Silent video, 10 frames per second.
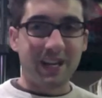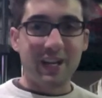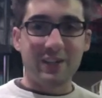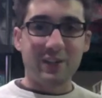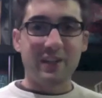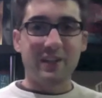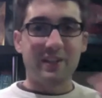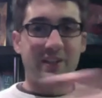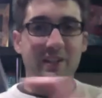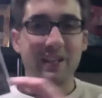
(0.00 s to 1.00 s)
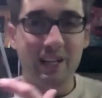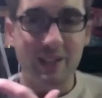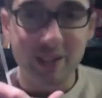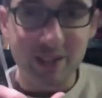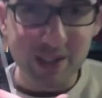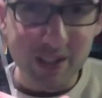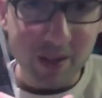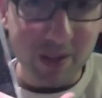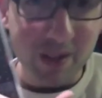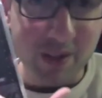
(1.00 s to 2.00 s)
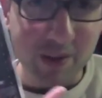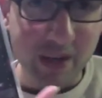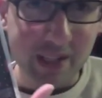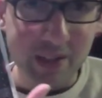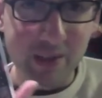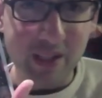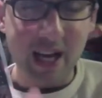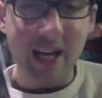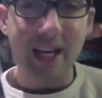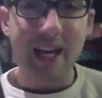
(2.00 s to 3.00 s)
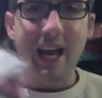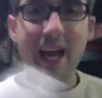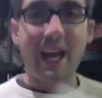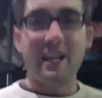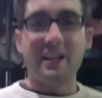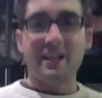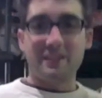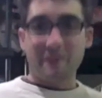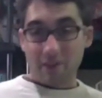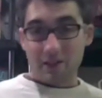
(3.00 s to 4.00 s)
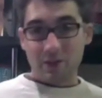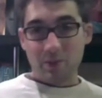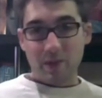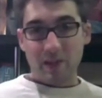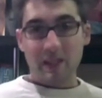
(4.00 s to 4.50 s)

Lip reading: You're either that girl or the little raccoon guy, and it's a fun two-player